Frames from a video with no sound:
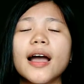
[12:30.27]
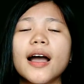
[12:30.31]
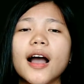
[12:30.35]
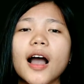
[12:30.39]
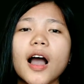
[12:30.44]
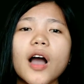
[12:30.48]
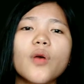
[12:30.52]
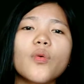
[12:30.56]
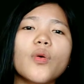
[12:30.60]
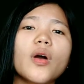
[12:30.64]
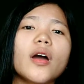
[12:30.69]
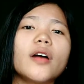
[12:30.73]

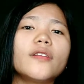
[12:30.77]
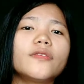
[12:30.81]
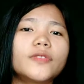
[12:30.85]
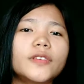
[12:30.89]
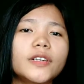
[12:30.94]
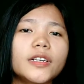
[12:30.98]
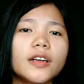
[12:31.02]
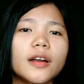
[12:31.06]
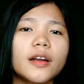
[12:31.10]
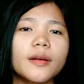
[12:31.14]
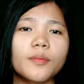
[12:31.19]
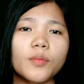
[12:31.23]

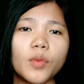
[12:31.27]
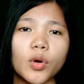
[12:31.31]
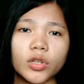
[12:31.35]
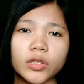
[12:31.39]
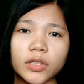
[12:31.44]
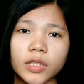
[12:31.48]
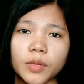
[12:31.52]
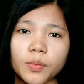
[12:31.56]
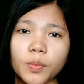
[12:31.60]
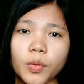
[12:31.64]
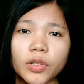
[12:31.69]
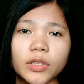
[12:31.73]
However, a
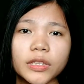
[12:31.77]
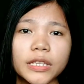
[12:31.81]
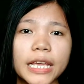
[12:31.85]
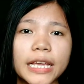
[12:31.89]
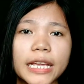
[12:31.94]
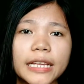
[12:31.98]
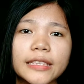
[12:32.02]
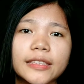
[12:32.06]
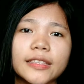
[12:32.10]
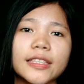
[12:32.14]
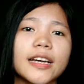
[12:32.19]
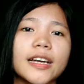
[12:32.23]
multiple
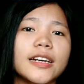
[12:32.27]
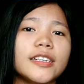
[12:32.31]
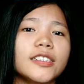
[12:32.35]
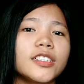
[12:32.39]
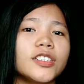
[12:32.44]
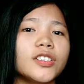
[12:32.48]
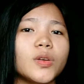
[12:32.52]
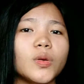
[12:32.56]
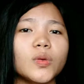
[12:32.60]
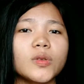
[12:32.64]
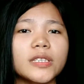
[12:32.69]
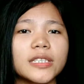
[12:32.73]
data
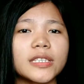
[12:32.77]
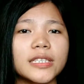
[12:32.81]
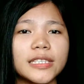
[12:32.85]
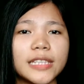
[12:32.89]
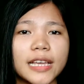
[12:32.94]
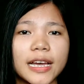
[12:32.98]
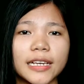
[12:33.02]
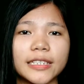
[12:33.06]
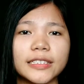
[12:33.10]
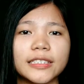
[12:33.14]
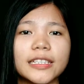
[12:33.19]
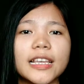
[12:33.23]
shows
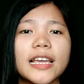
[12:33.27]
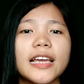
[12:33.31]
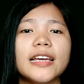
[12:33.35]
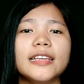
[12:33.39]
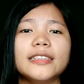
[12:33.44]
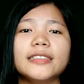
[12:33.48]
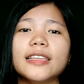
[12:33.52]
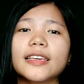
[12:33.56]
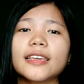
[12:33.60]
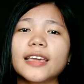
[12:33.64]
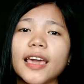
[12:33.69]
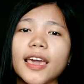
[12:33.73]
that
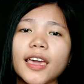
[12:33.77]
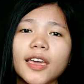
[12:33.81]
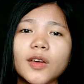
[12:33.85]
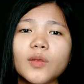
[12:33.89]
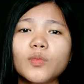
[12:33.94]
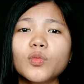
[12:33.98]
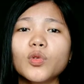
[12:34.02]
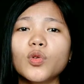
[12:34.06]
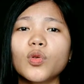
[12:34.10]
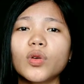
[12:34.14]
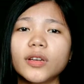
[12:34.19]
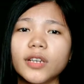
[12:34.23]

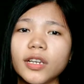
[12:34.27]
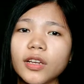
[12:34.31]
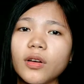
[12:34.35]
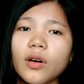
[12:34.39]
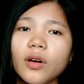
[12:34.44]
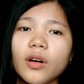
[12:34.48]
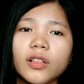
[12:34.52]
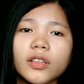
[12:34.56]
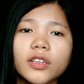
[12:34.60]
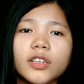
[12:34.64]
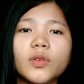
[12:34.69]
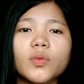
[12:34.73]
Decayum
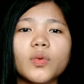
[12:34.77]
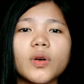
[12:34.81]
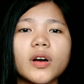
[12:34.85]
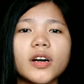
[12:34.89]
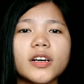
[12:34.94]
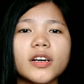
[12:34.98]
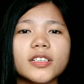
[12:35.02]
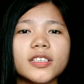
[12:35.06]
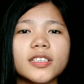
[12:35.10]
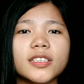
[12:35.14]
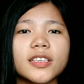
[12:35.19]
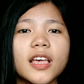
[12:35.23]
quadricolor
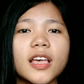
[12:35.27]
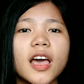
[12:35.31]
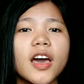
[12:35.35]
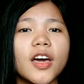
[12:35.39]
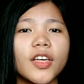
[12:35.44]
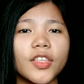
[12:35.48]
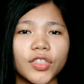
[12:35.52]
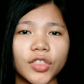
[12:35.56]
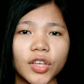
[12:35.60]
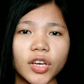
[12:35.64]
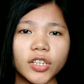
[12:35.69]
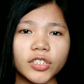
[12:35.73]
was
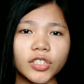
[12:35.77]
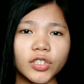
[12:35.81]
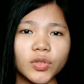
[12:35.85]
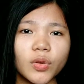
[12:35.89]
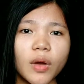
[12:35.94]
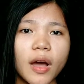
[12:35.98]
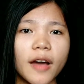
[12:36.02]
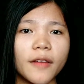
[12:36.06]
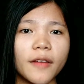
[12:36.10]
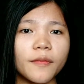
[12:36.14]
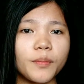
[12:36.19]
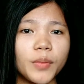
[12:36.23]
thought to
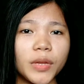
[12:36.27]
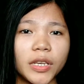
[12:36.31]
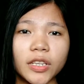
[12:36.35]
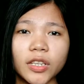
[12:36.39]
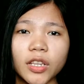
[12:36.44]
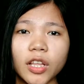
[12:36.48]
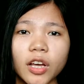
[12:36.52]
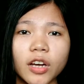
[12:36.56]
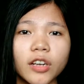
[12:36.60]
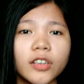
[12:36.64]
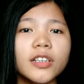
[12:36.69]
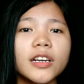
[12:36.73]
have
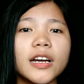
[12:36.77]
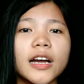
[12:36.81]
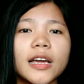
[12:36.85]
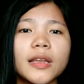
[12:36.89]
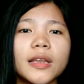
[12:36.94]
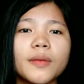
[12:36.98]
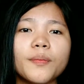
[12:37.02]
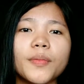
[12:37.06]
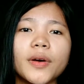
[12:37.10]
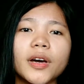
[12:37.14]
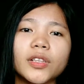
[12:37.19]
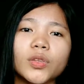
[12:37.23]
been long
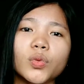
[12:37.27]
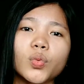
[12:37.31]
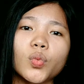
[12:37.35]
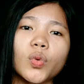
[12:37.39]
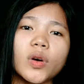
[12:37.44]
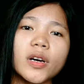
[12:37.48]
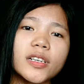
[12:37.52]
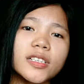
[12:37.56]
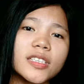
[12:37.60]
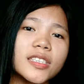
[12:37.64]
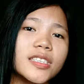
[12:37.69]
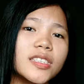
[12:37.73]
gone but
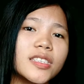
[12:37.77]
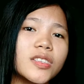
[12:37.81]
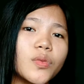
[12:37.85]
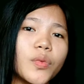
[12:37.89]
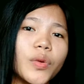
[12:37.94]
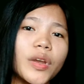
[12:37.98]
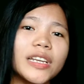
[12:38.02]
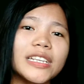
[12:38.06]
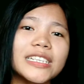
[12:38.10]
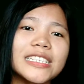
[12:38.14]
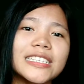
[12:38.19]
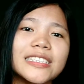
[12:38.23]
was
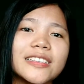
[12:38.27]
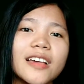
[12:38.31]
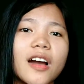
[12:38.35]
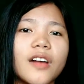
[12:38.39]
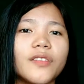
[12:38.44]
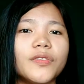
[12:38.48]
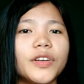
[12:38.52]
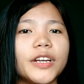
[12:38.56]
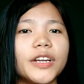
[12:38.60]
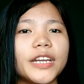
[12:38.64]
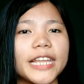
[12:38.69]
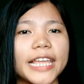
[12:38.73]

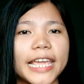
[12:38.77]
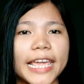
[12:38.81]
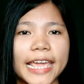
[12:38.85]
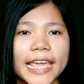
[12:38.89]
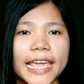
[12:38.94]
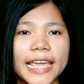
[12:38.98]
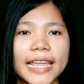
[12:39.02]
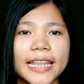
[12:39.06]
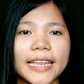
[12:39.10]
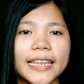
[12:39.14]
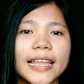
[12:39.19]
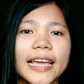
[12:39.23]
rediscovered
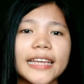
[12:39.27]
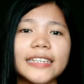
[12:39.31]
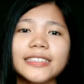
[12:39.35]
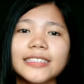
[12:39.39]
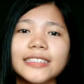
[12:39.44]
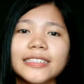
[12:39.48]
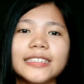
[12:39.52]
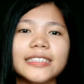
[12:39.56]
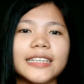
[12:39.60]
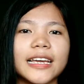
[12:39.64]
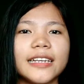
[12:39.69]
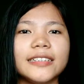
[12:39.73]
in
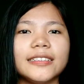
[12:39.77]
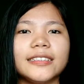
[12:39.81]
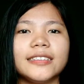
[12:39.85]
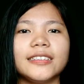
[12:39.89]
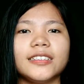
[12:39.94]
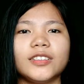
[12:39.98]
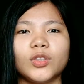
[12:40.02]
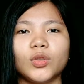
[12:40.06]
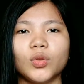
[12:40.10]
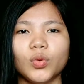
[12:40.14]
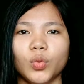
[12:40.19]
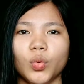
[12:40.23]

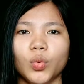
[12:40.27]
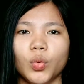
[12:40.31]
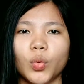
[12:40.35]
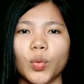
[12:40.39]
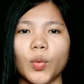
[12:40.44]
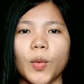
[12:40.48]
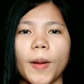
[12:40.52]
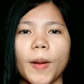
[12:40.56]
1992.